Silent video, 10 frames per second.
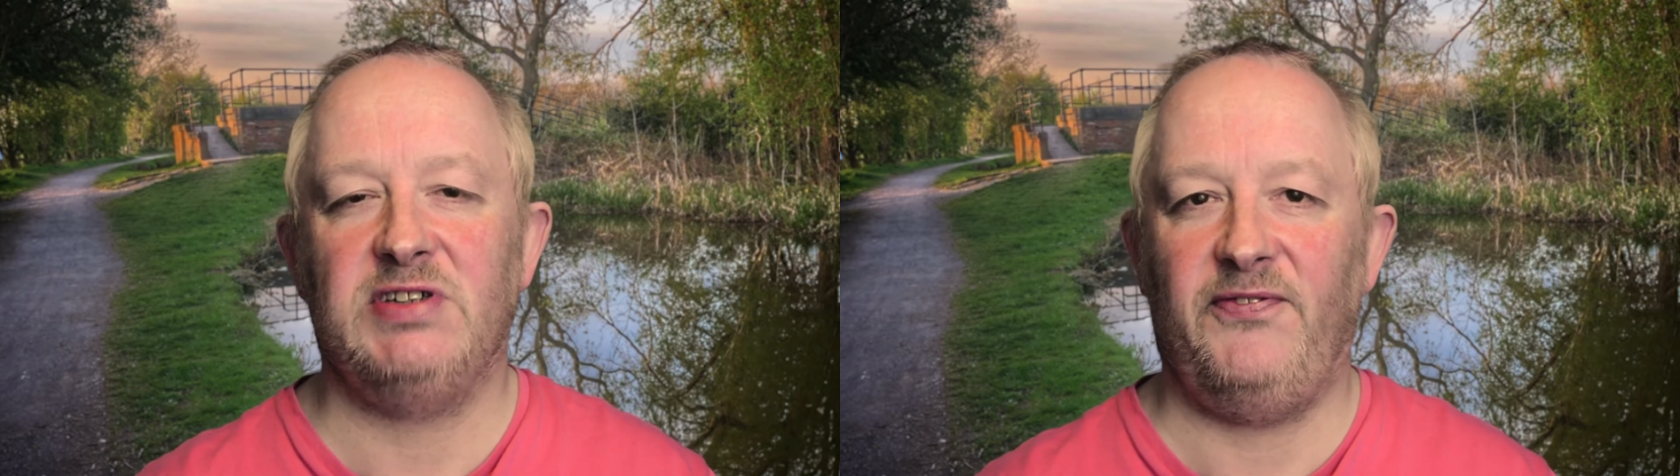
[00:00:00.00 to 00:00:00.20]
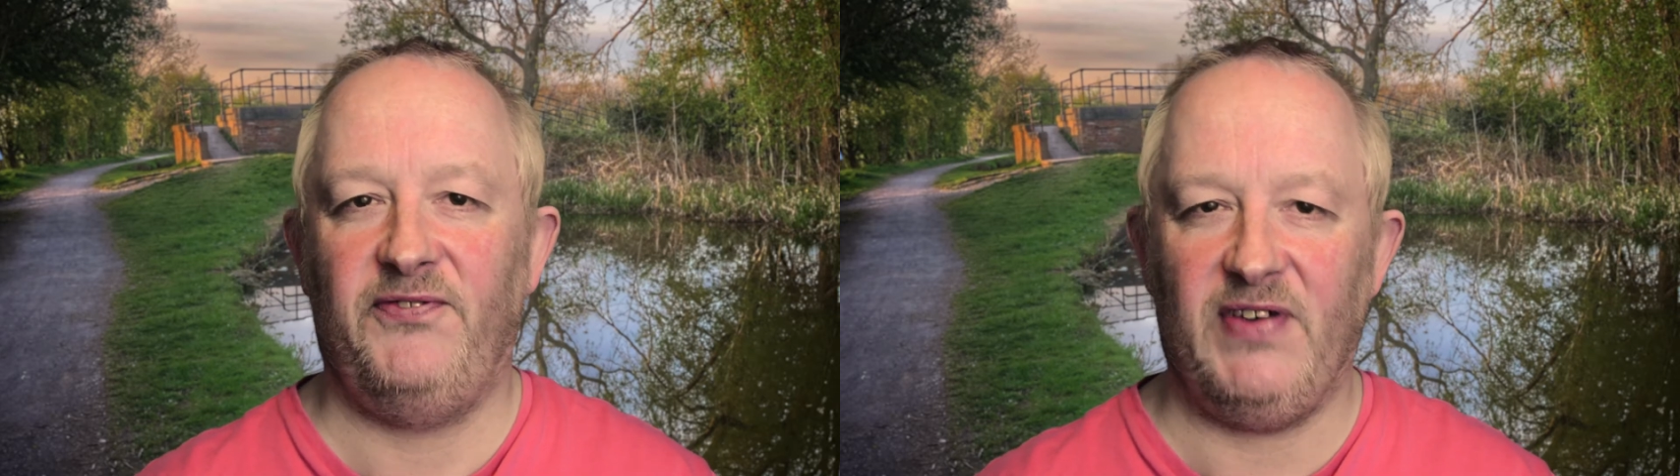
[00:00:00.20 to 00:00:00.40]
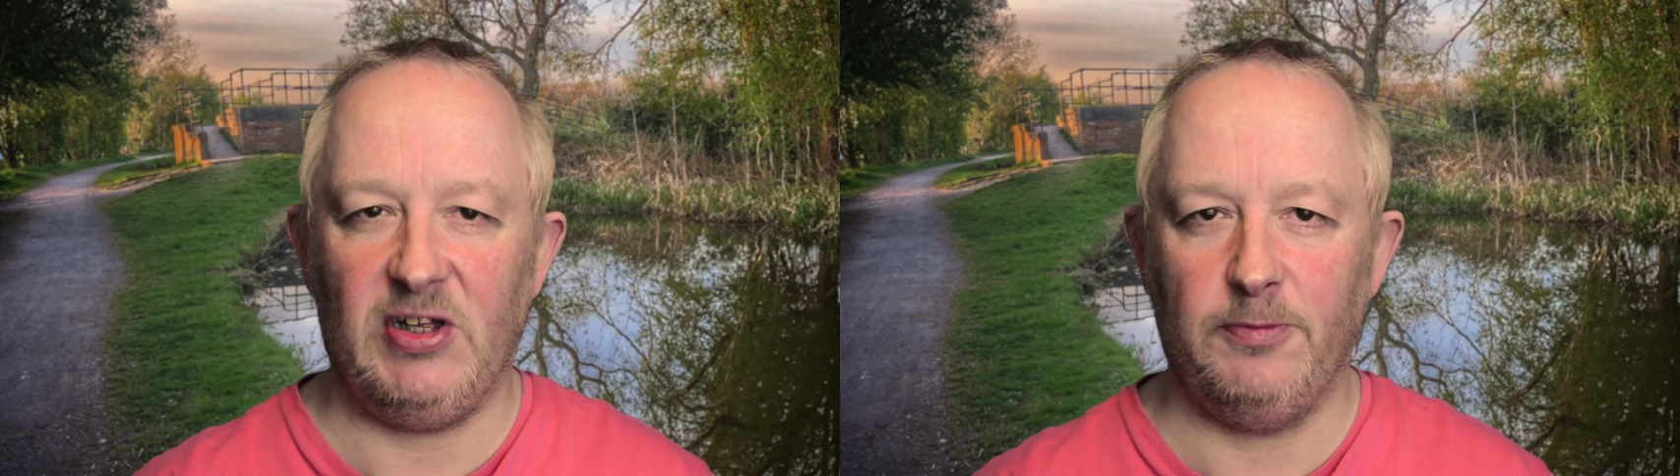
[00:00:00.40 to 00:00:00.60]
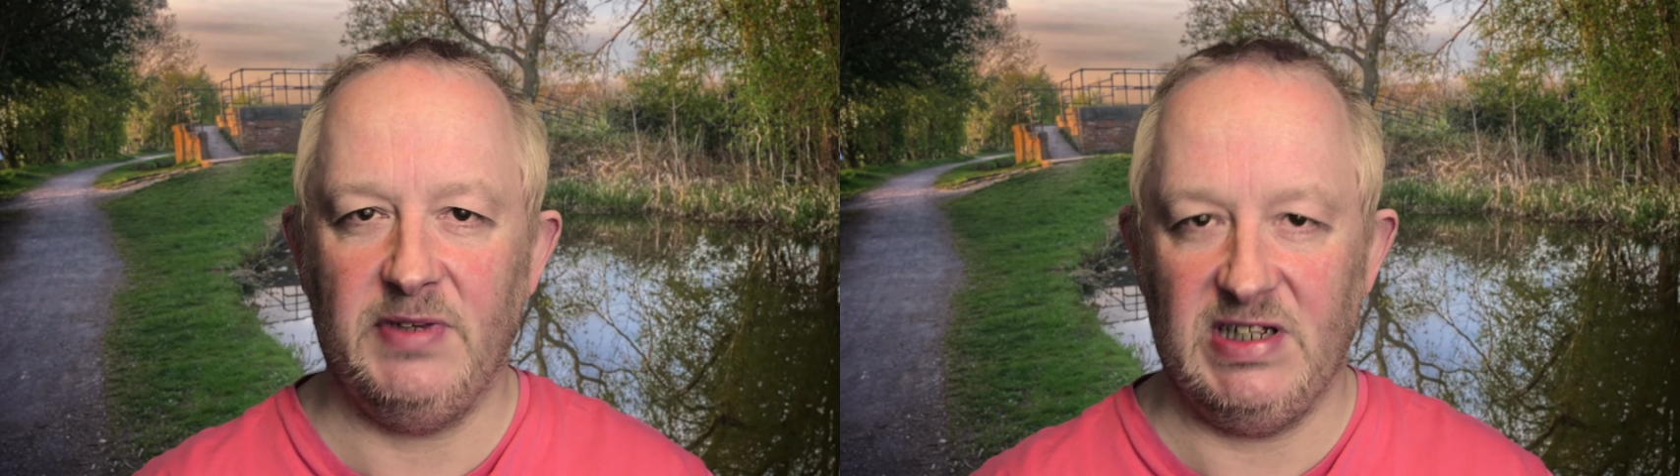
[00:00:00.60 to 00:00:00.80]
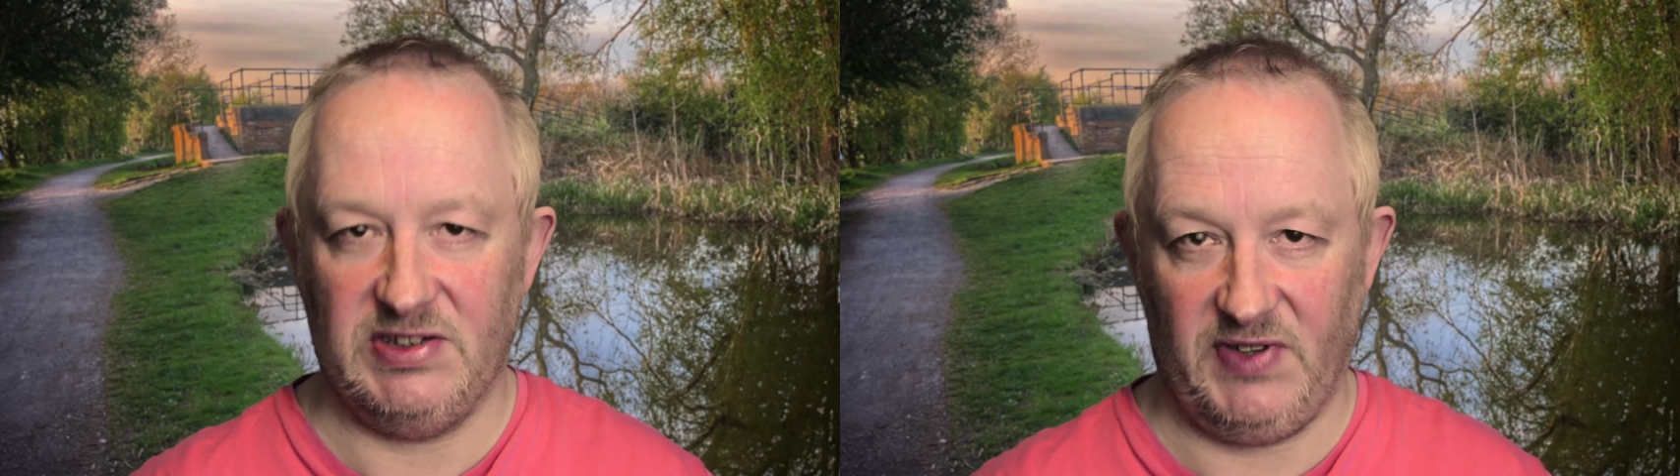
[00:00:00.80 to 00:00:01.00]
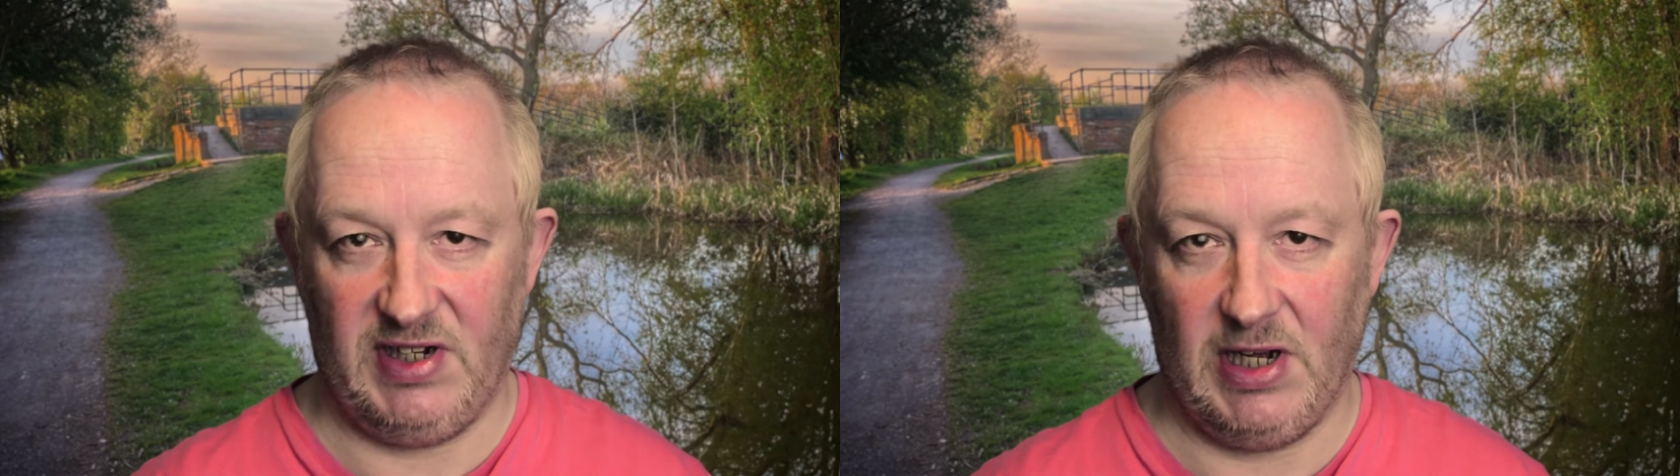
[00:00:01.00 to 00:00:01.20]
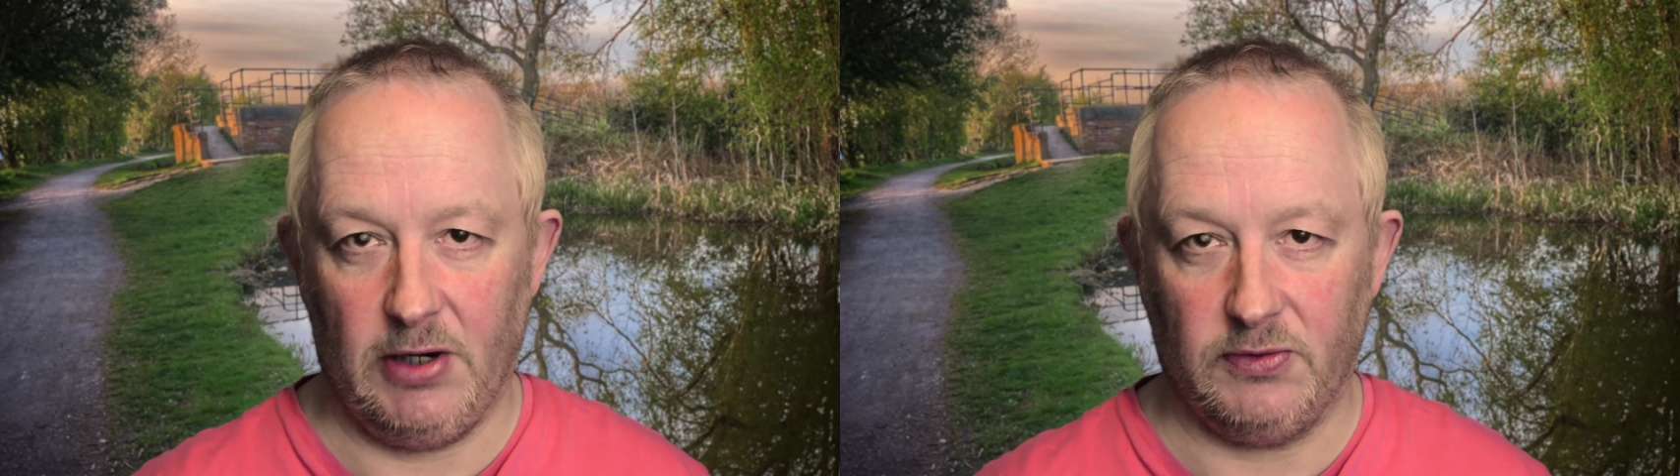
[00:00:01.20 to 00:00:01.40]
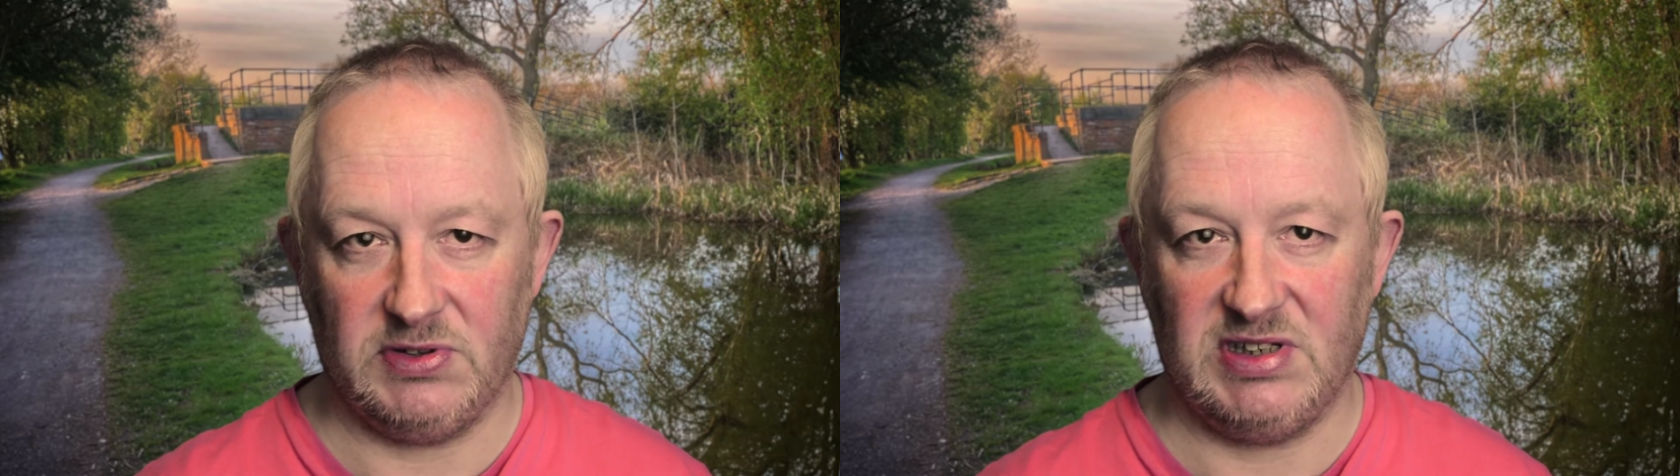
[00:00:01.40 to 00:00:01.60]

to film these videos,